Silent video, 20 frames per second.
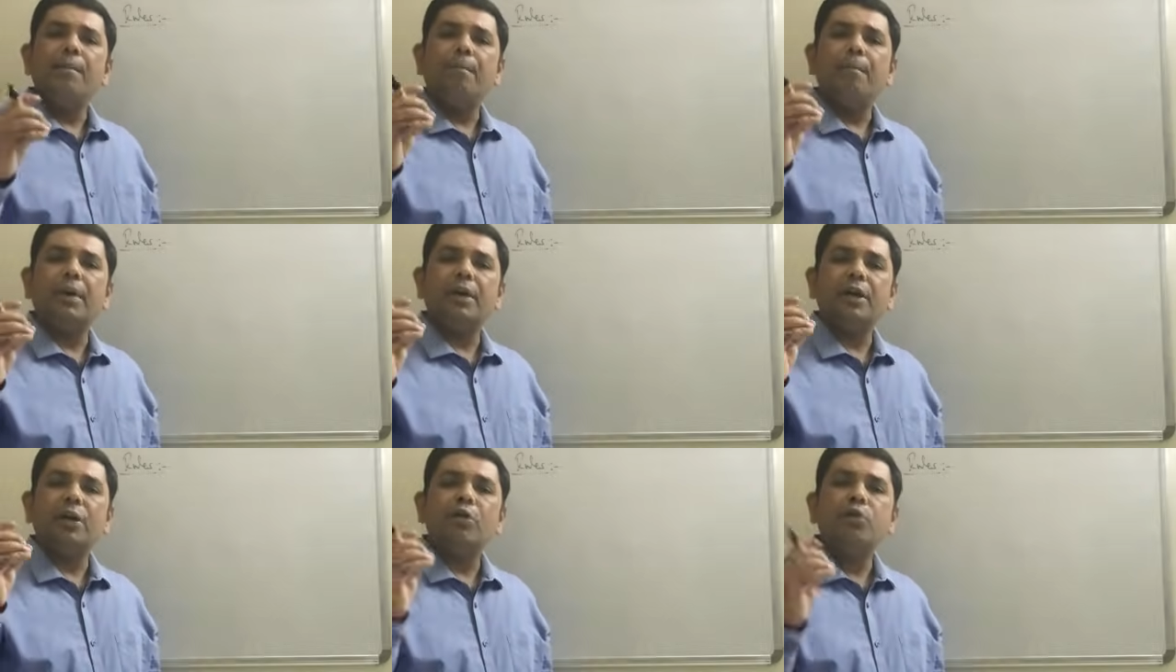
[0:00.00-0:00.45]

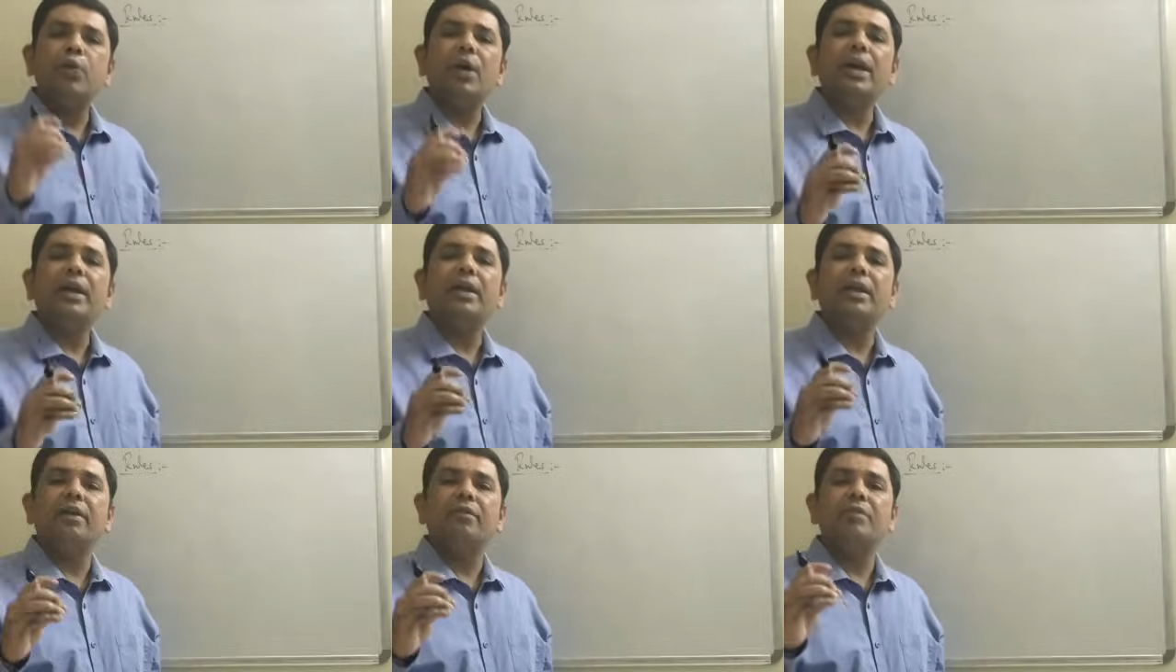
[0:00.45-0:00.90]
but a
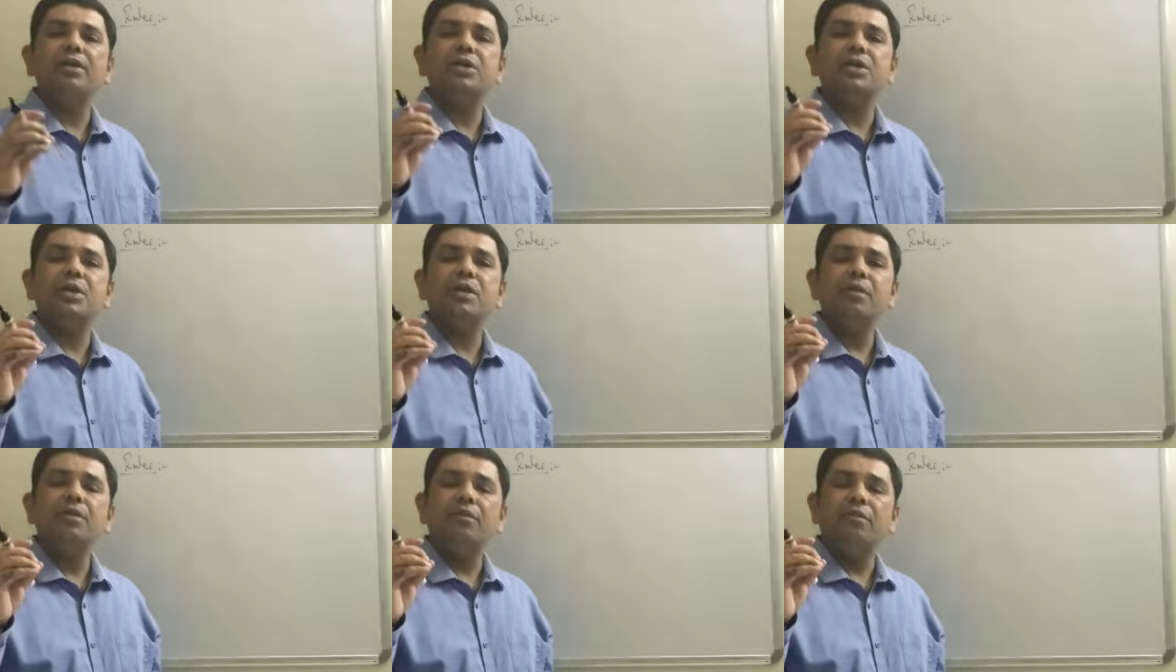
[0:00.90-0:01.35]
quick
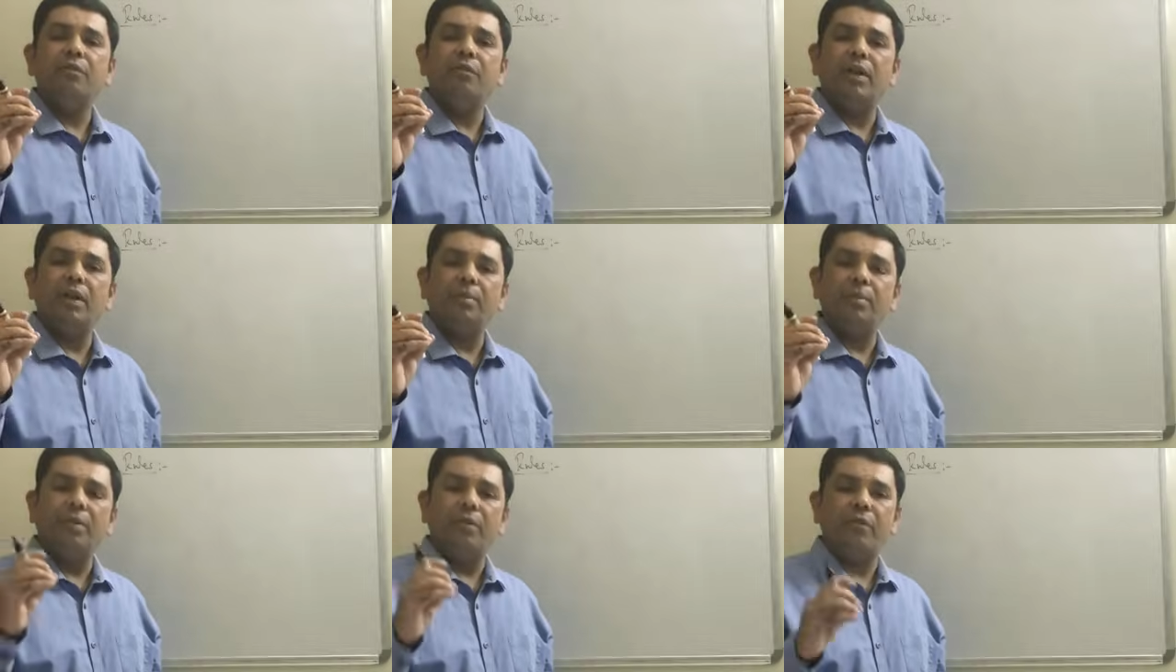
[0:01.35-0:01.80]
revision
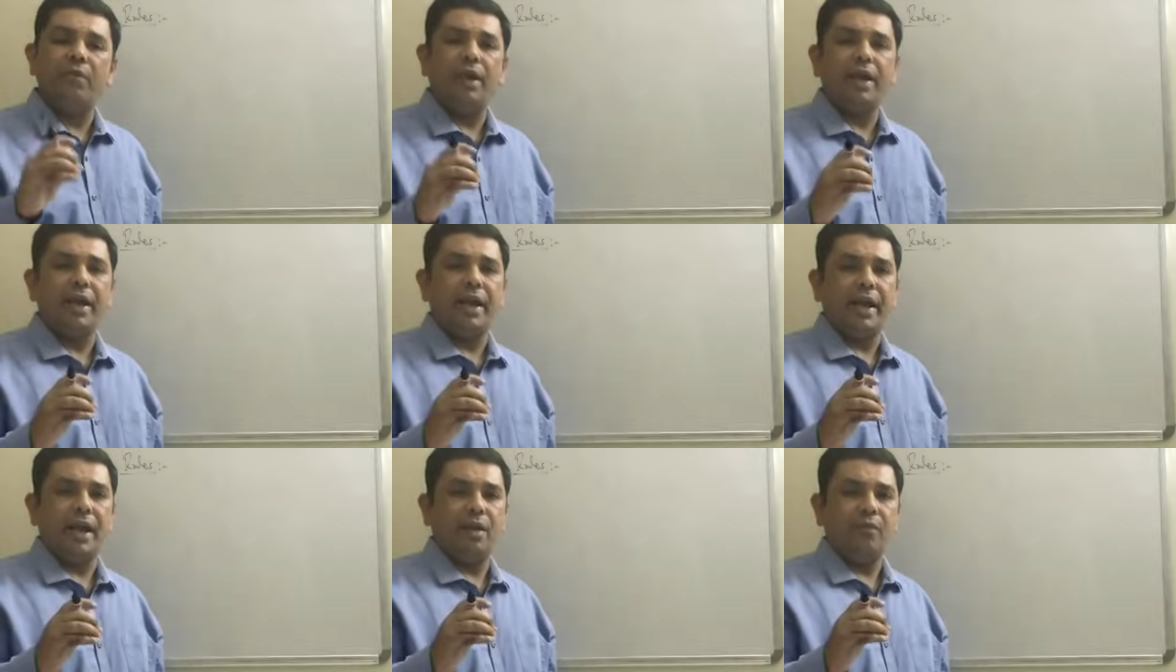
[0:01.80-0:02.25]
will be
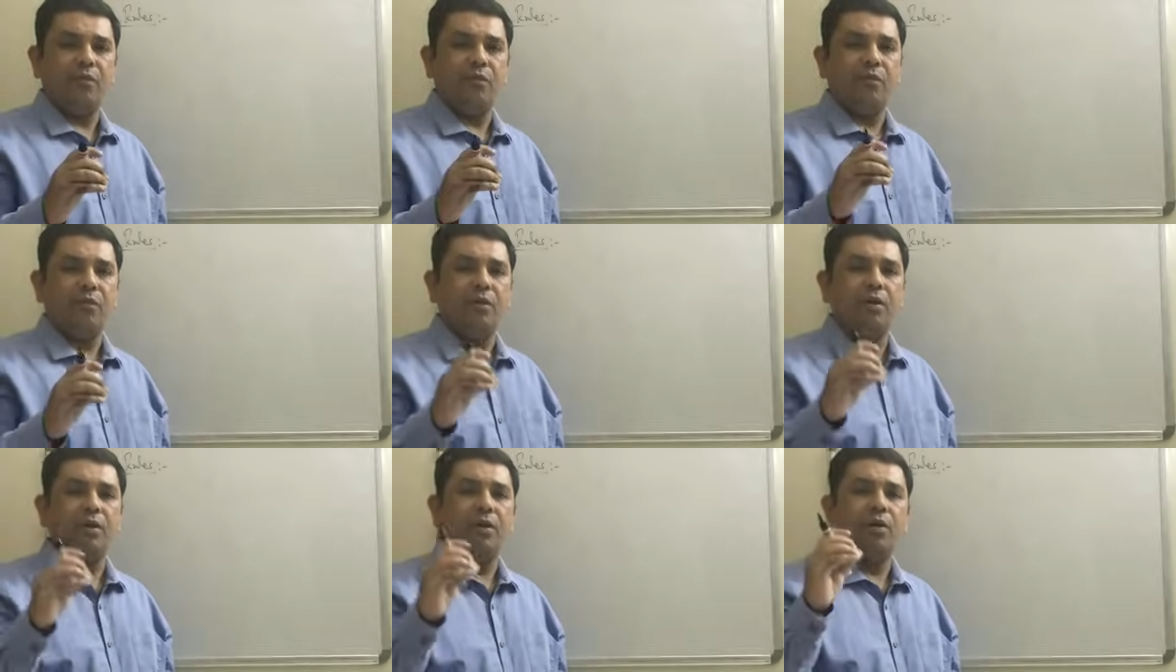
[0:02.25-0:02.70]
very
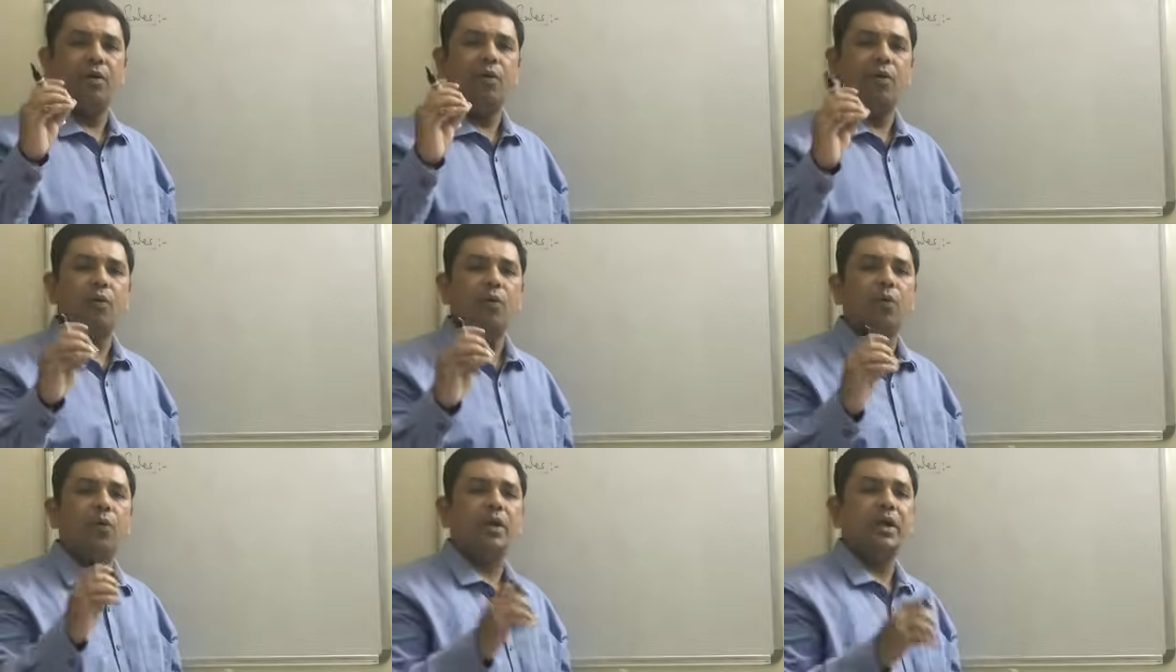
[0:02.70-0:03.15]
helpful.
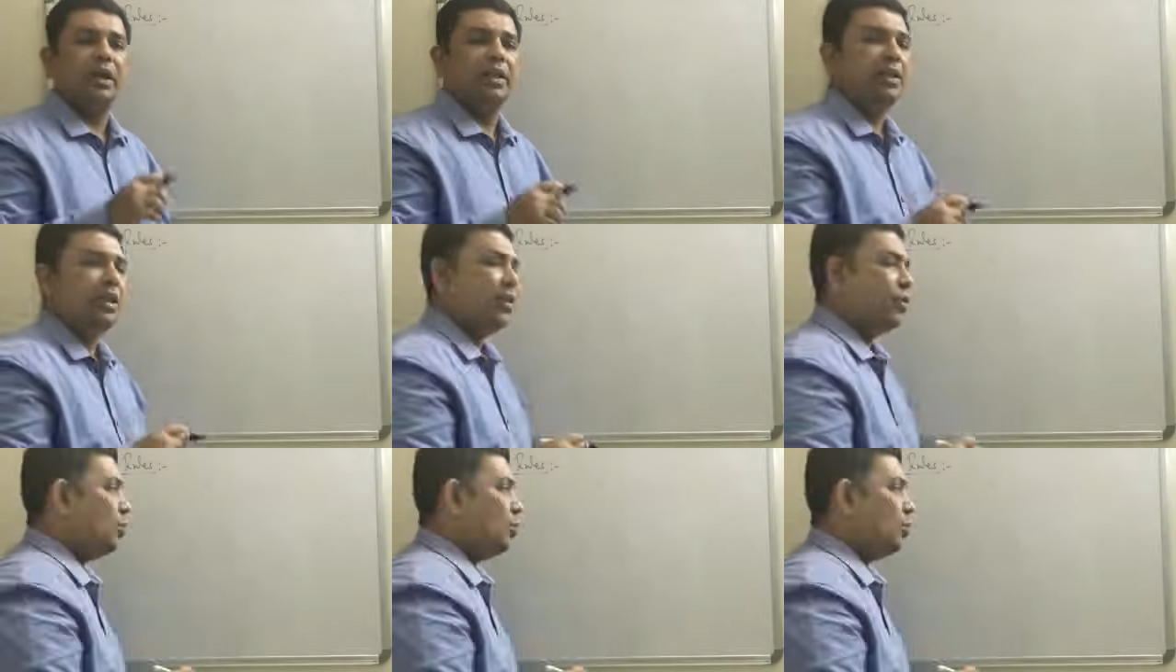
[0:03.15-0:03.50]
What are the